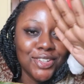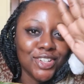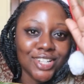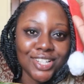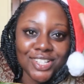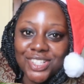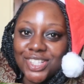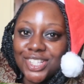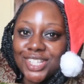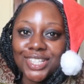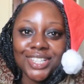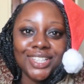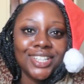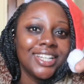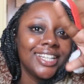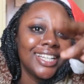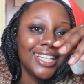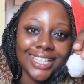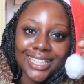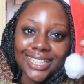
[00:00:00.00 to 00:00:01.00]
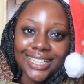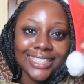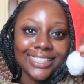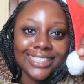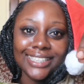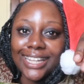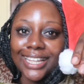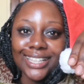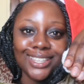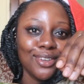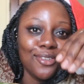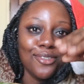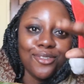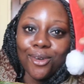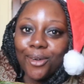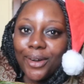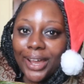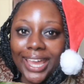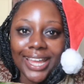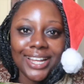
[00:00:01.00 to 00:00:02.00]
just let the
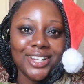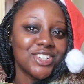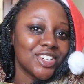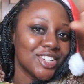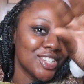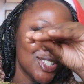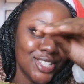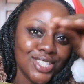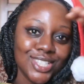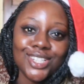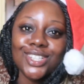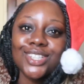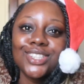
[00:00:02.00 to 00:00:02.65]
forehead just